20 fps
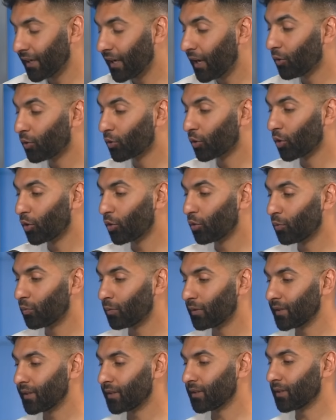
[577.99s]
I'll go
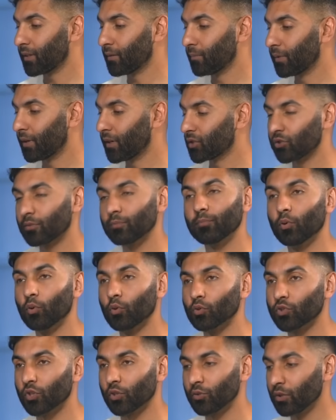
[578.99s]
with Barca and
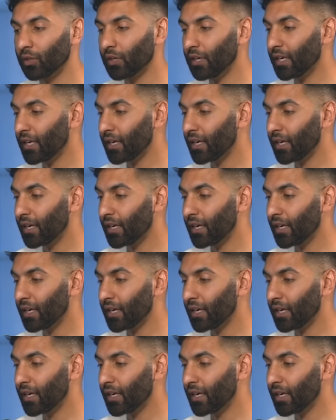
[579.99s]
Porto.